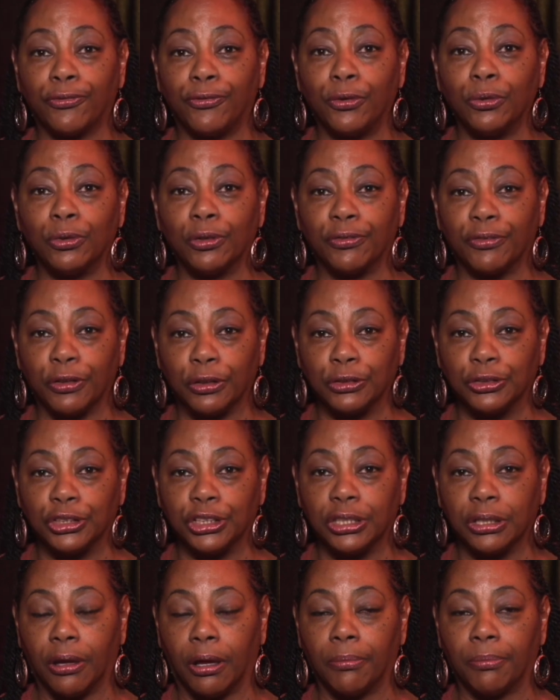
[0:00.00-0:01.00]
fuller
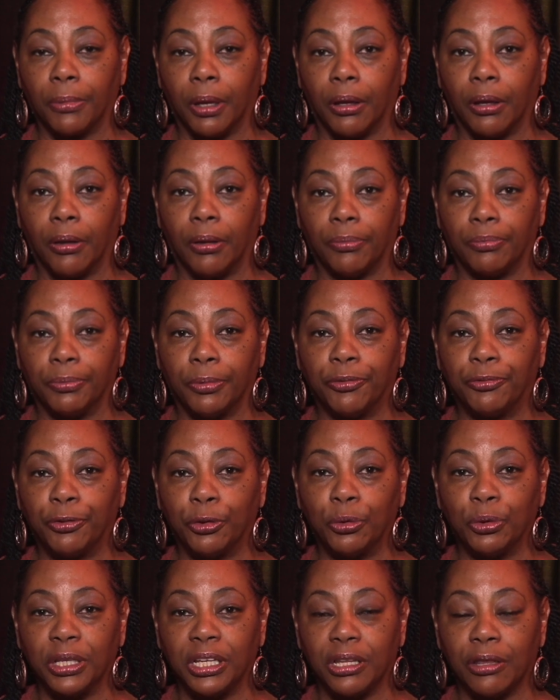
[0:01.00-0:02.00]
version, a
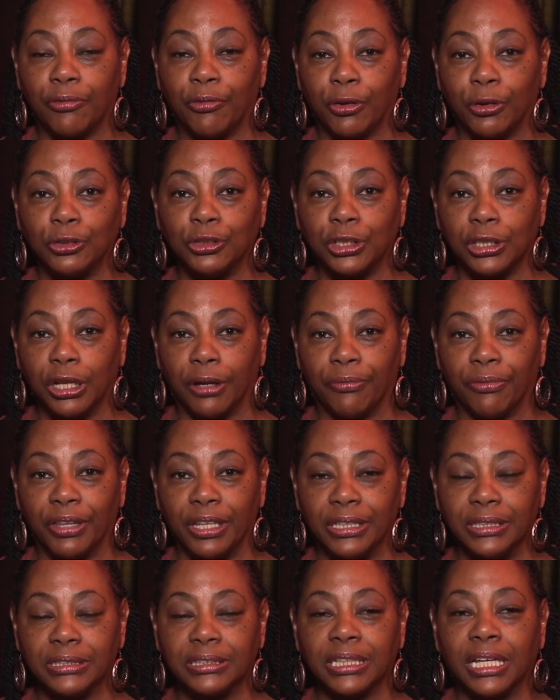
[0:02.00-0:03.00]
full-length version of
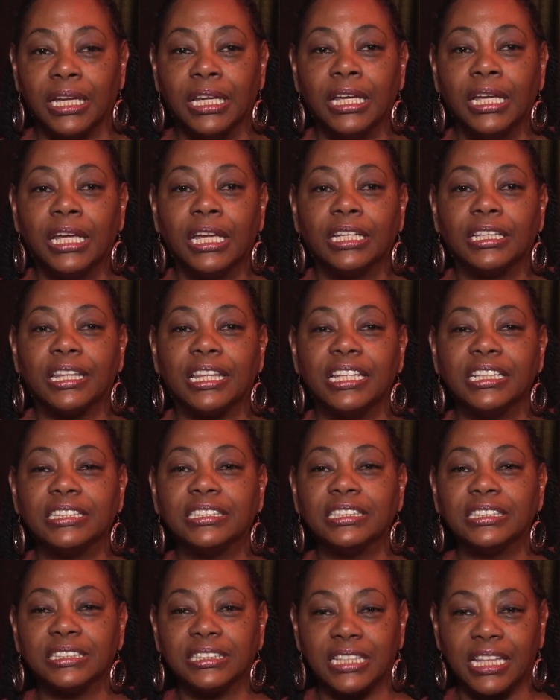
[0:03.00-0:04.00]
this. This
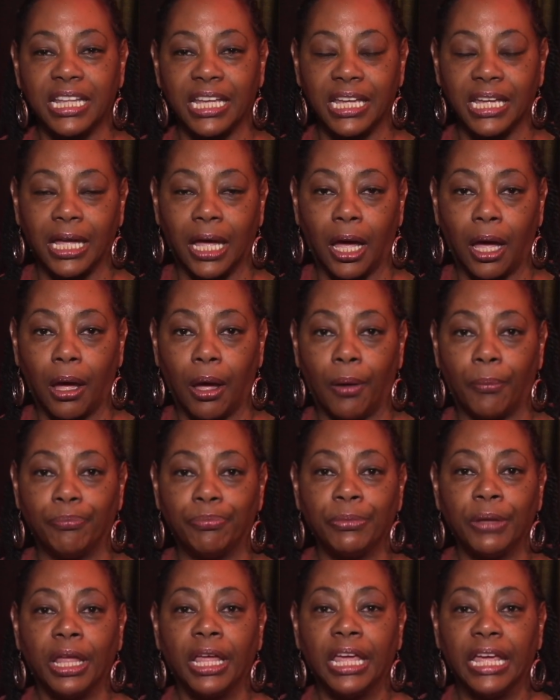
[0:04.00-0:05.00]
is the
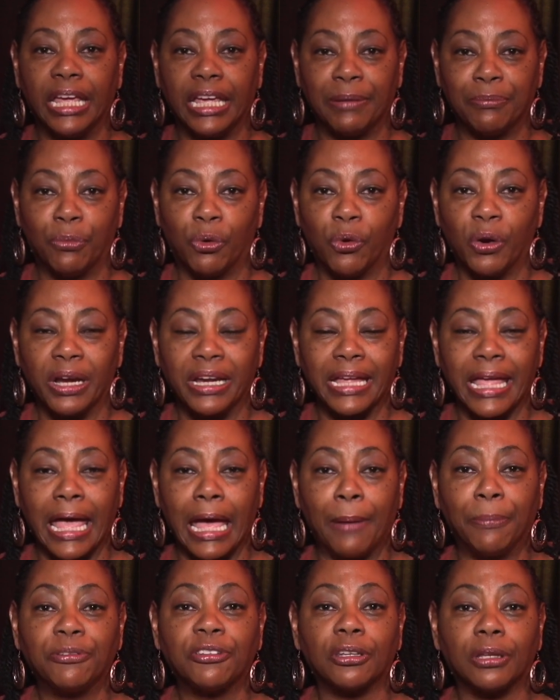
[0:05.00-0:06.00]
more
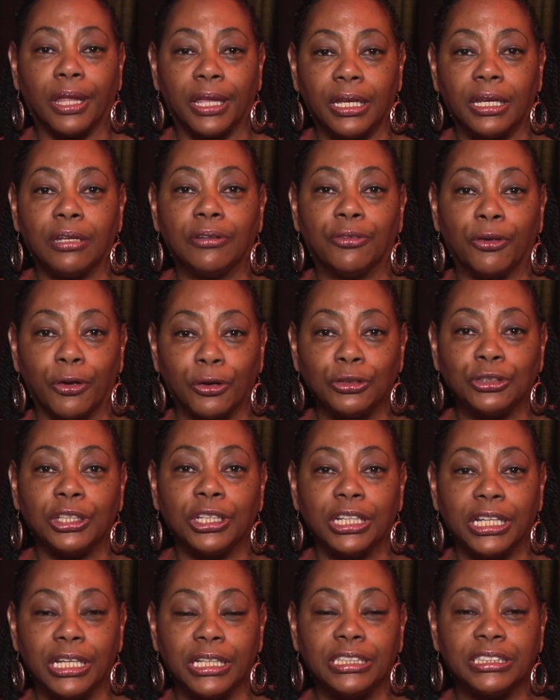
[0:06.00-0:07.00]
encapsulated
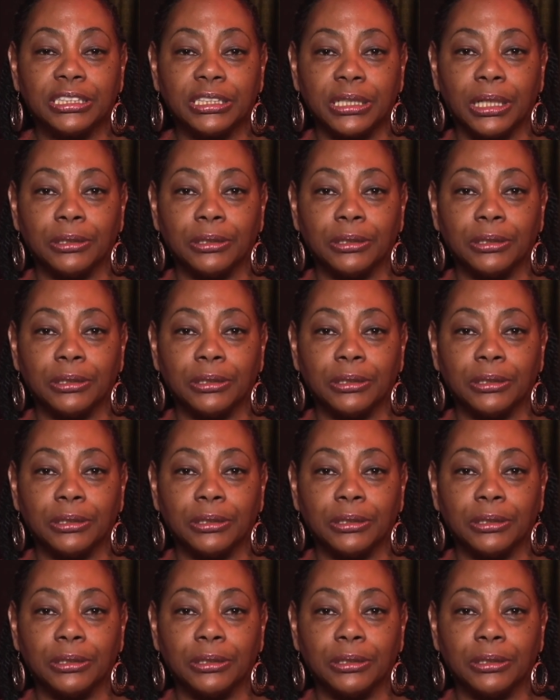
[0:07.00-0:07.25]
version. It's